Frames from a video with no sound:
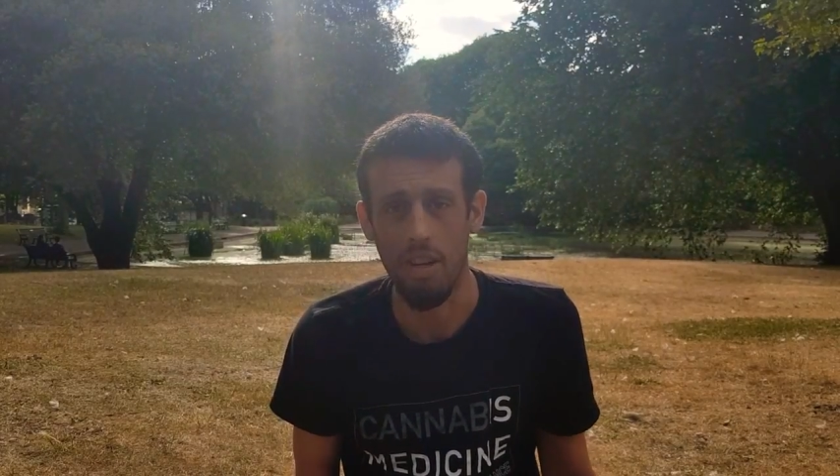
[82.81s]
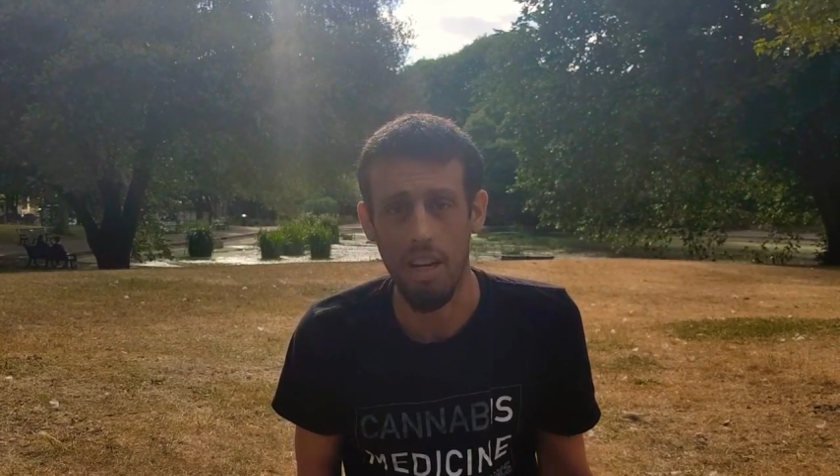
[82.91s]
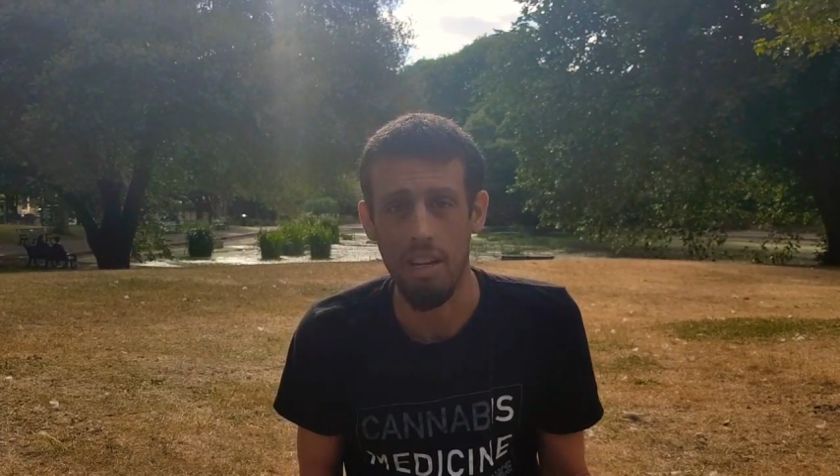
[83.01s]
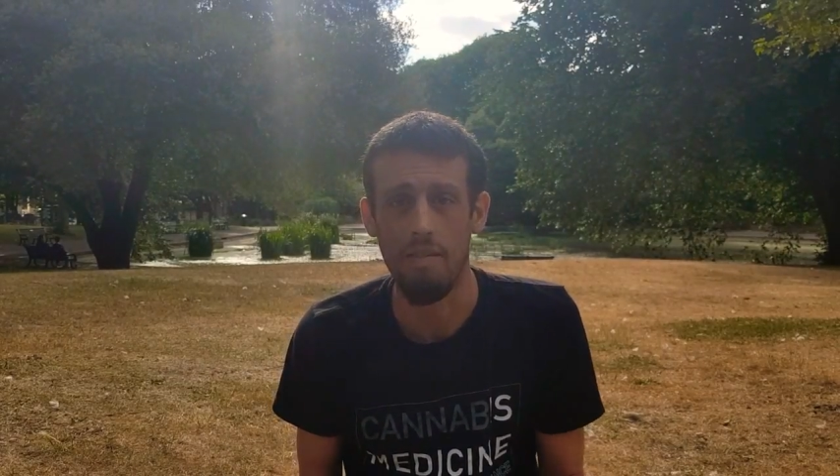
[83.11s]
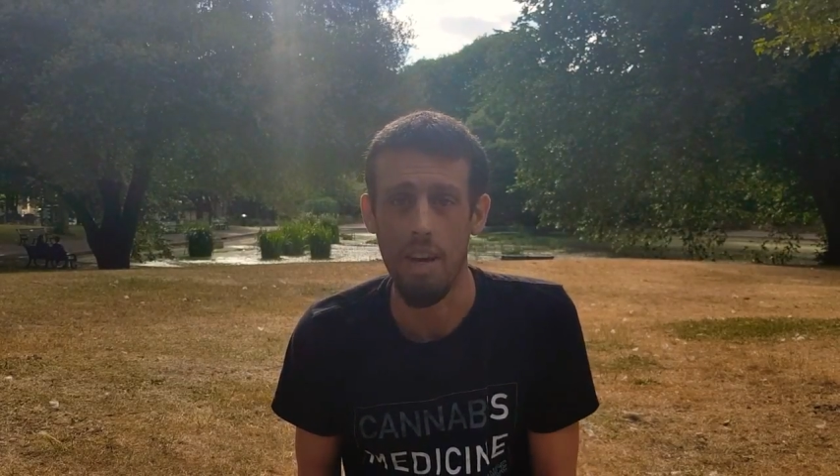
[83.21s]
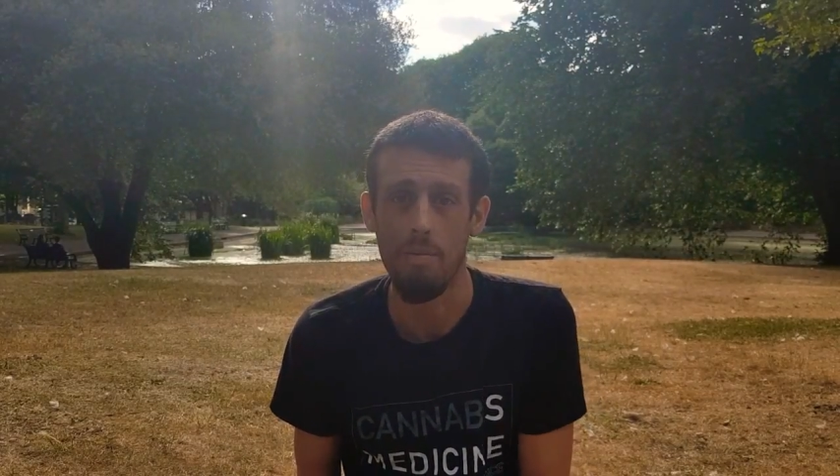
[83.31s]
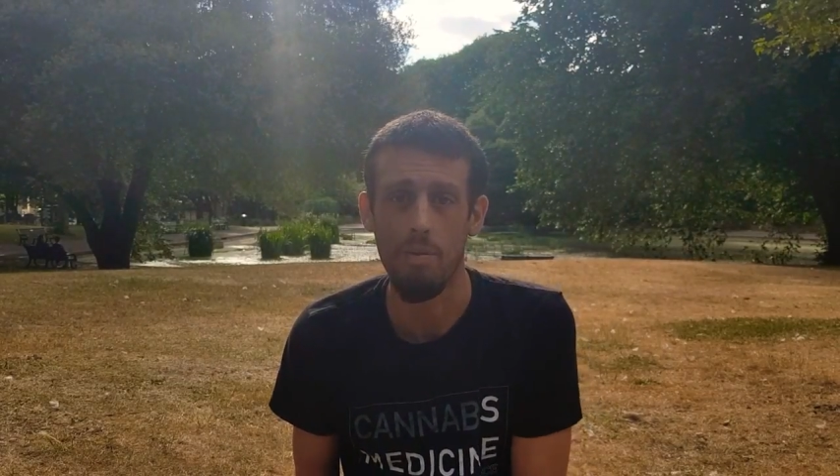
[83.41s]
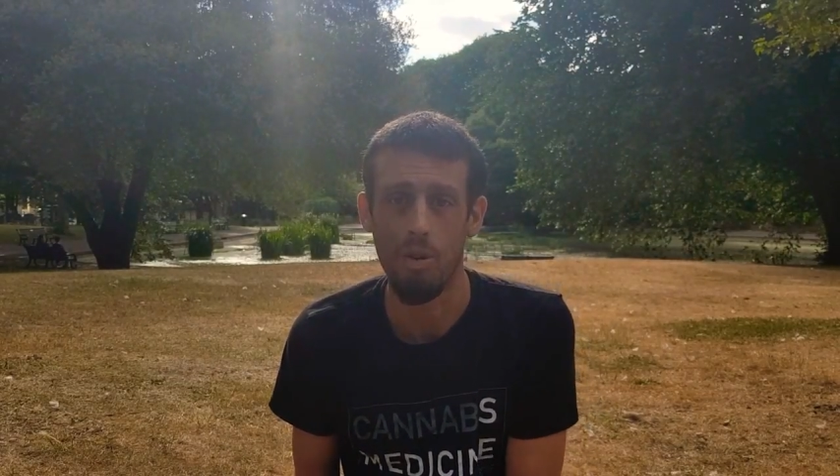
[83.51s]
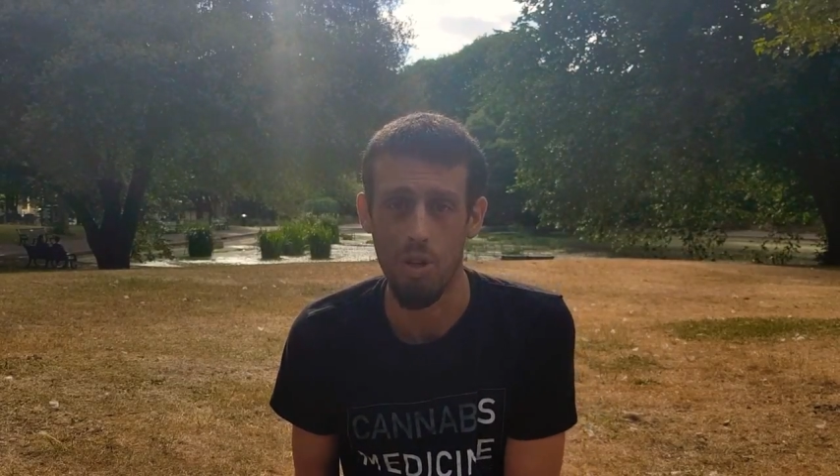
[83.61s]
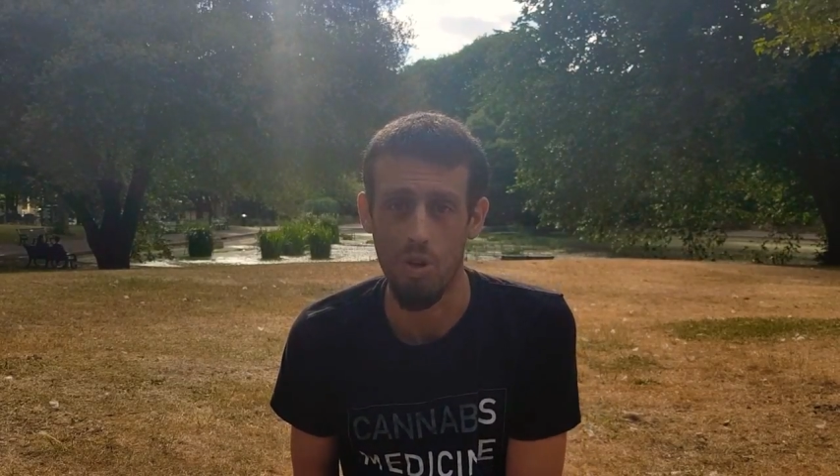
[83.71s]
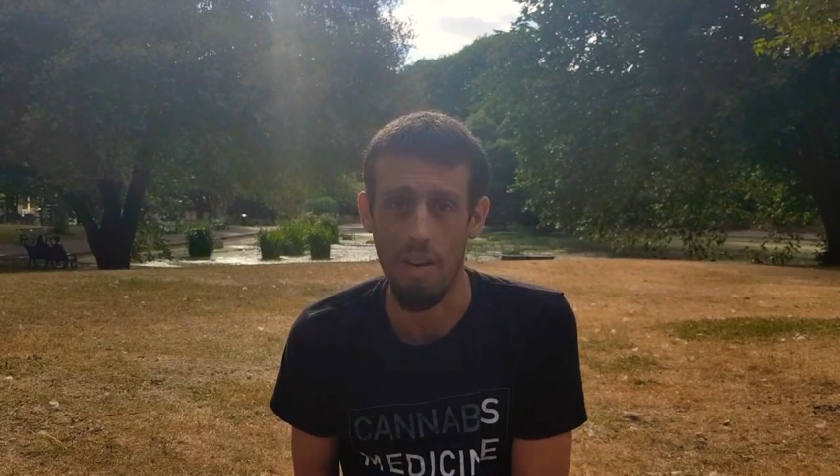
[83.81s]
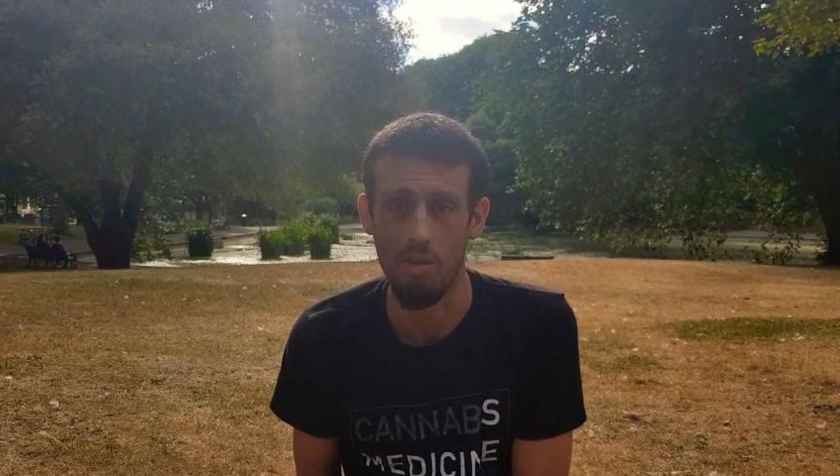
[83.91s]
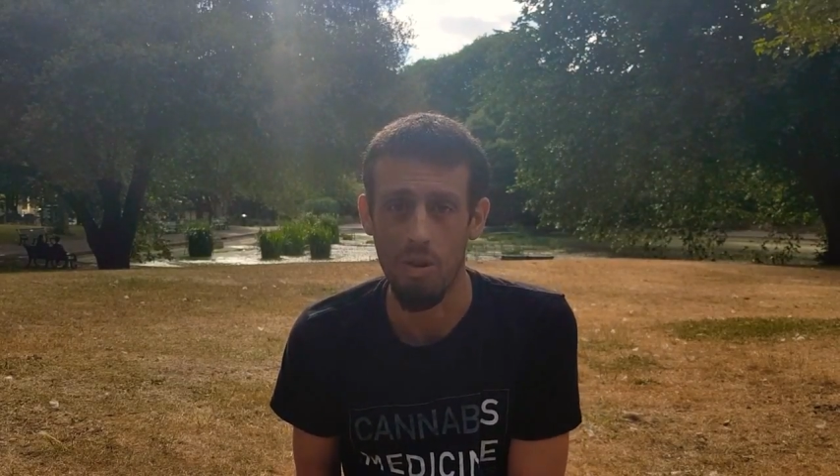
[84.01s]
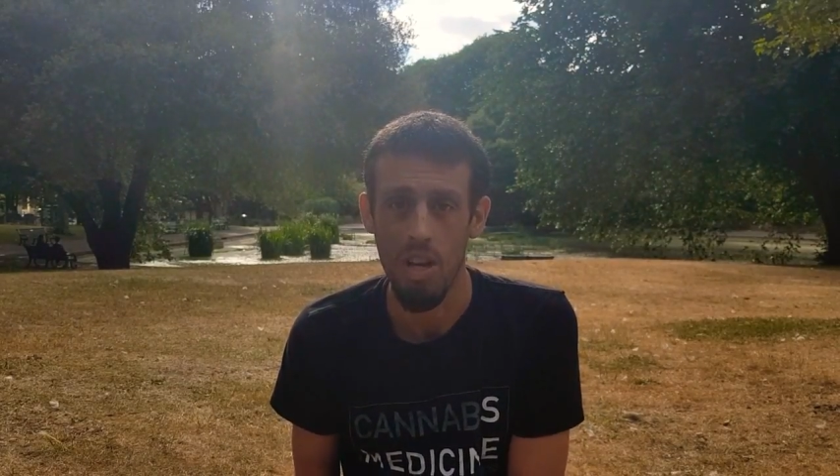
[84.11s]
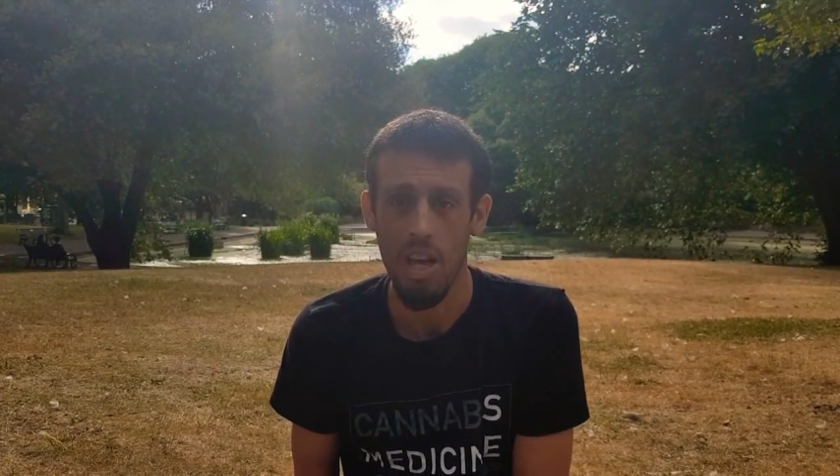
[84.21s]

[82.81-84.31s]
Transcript: clean vape when you travel